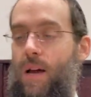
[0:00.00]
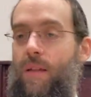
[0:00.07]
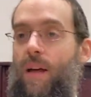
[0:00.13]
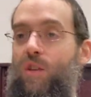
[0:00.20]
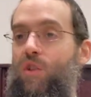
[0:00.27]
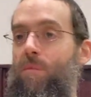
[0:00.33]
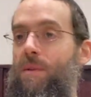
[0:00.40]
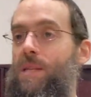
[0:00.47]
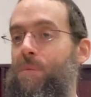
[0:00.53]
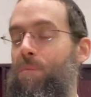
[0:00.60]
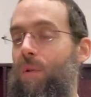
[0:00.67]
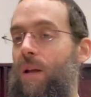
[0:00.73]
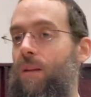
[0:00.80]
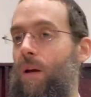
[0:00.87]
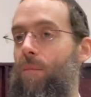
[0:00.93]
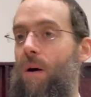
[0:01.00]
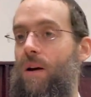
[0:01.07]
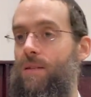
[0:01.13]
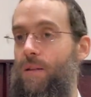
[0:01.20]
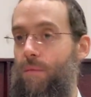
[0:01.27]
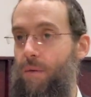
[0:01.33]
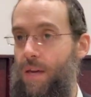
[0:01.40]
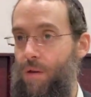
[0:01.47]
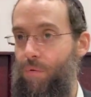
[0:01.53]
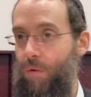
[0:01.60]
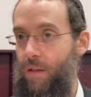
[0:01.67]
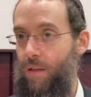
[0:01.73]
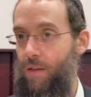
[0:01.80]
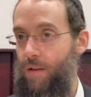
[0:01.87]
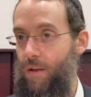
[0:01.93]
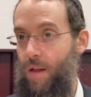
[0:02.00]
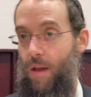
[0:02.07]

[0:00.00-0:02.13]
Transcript: that should be split amongst them equally.